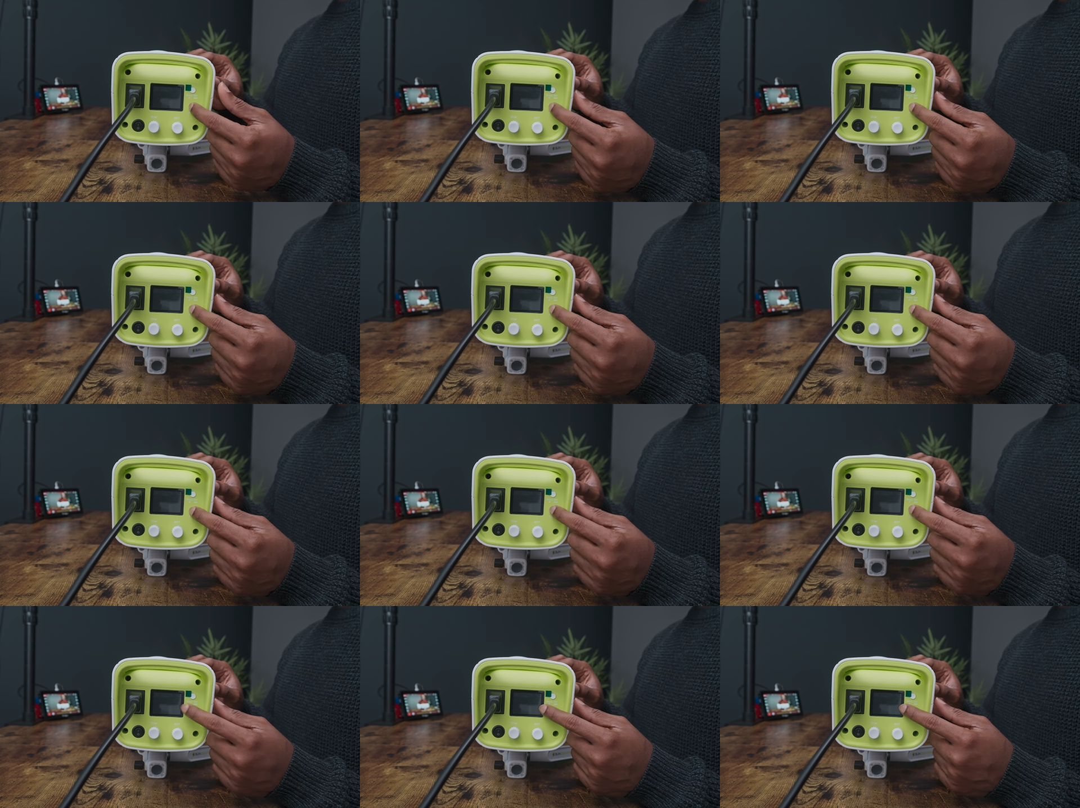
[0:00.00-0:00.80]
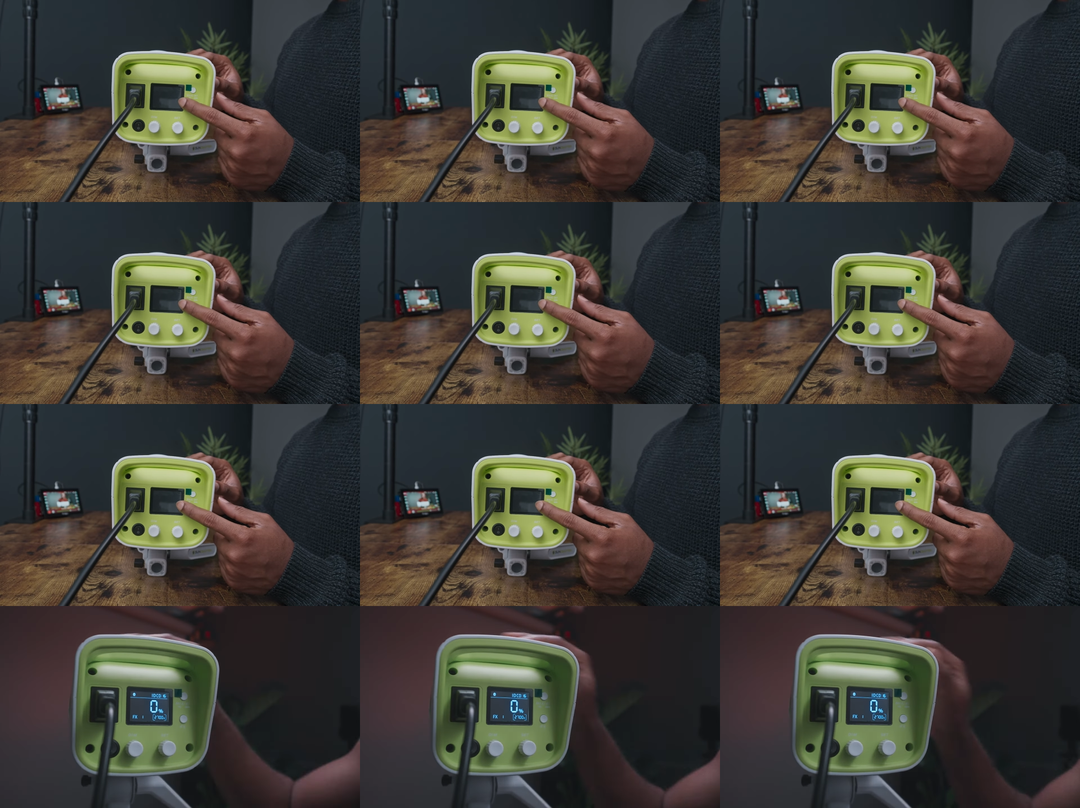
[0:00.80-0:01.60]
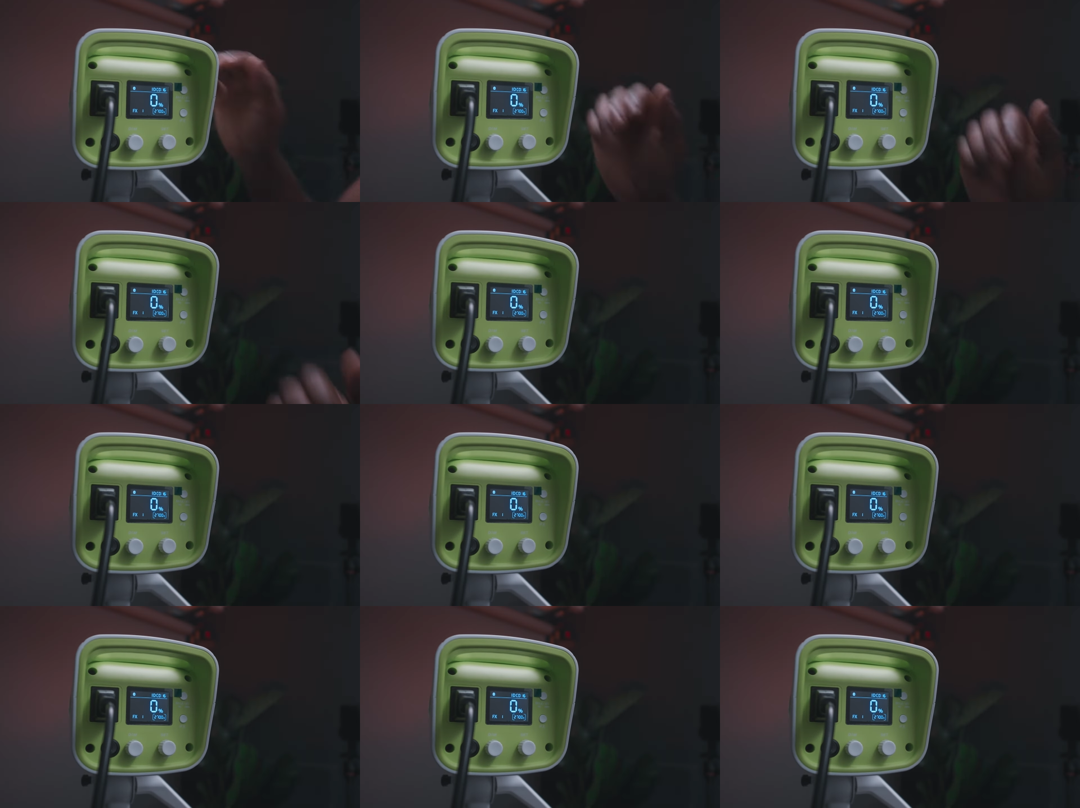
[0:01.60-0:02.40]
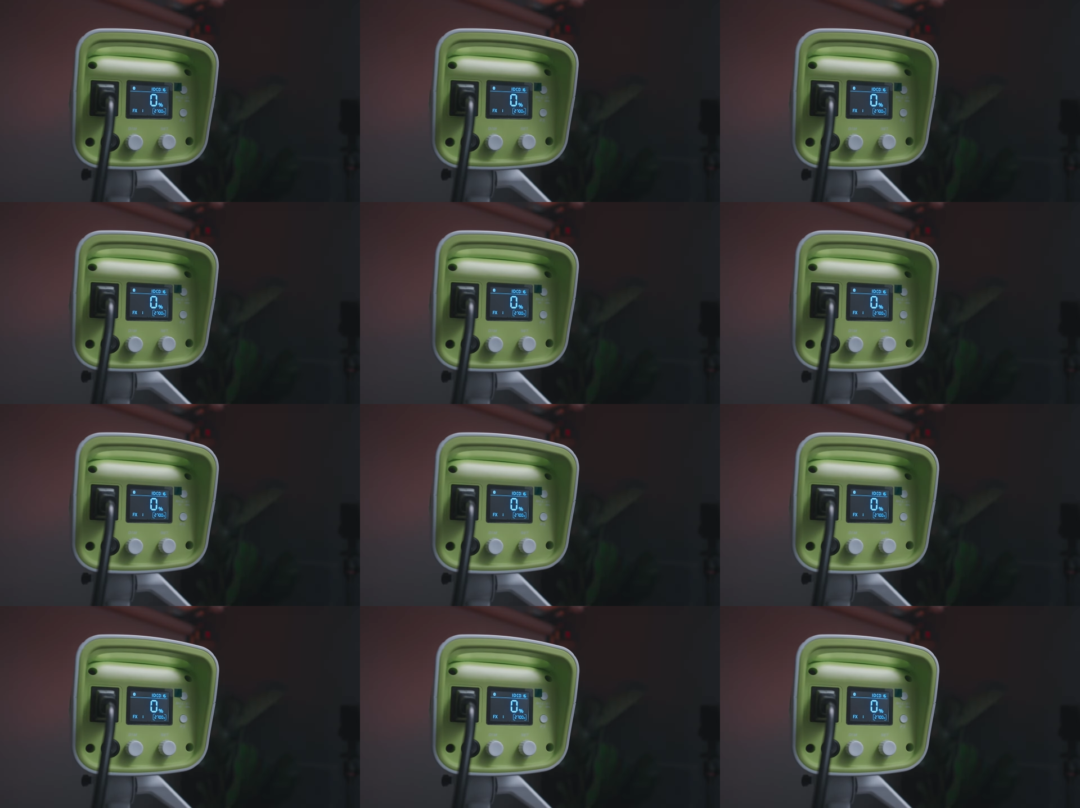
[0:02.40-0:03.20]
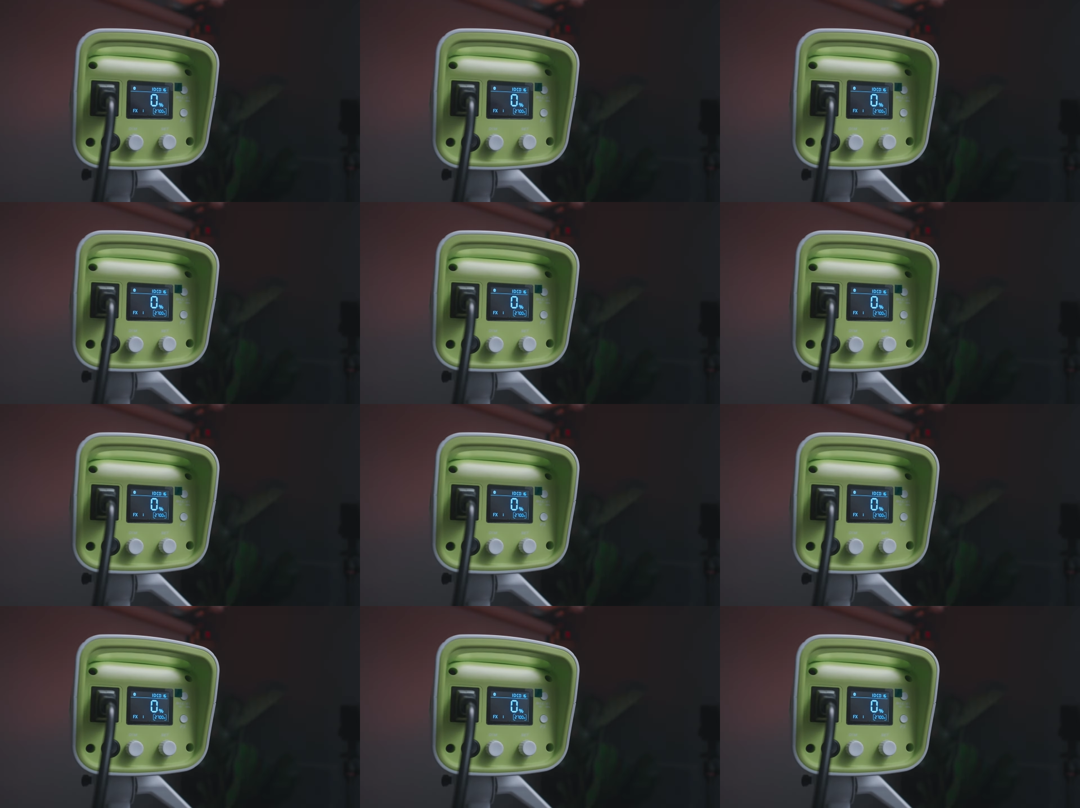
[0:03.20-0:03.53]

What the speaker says: No face is visible, so there are no lips to read.